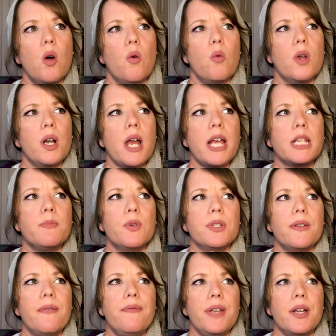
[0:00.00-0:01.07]
we're not supposed
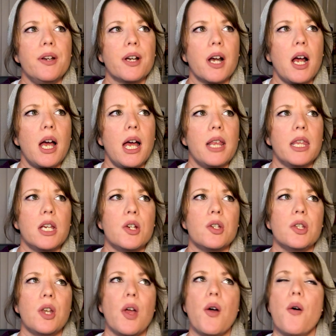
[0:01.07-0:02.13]
to fear God. There's
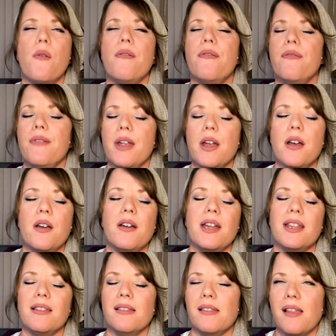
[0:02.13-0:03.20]
no fear
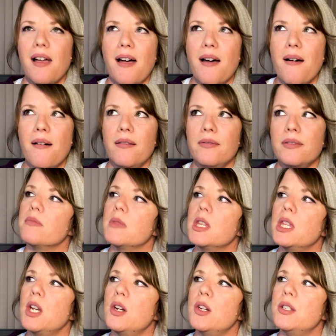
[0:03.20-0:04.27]
in love.
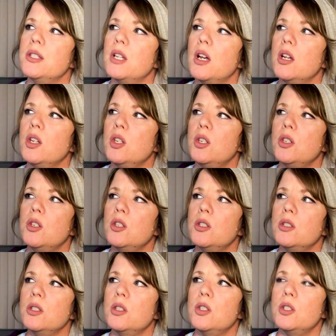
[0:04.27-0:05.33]
There's
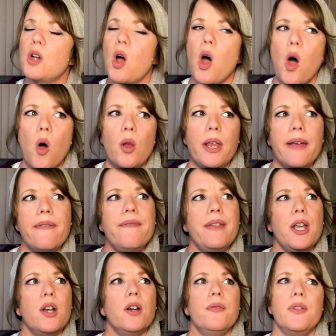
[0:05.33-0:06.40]
a holy
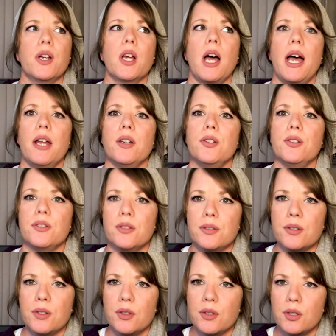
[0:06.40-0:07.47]
fear for God.
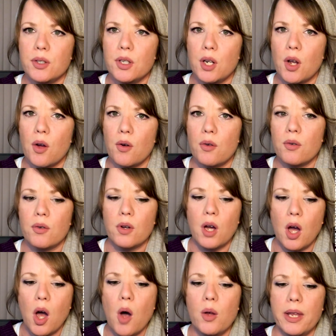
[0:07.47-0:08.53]
A
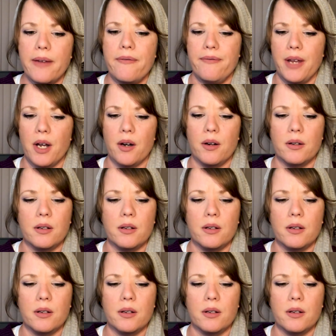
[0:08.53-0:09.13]
holy fear.